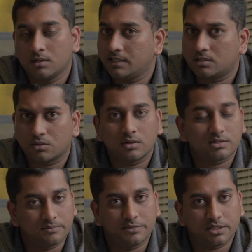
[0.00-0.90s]
It's all
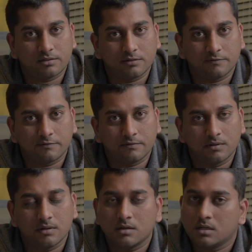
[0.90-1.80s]
subjective.
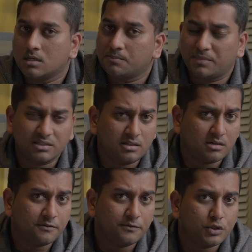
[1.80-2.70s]
But there
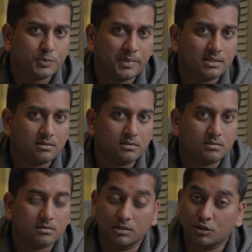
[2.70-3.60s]
are few
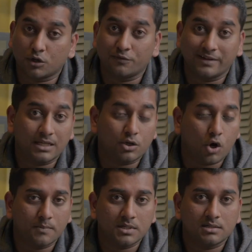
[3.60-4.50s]
spices that are very
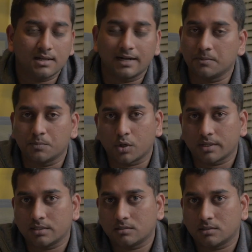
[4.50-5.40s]
common and
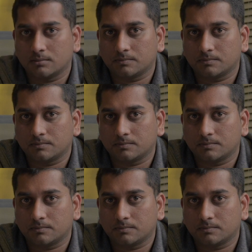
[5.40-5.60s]
important.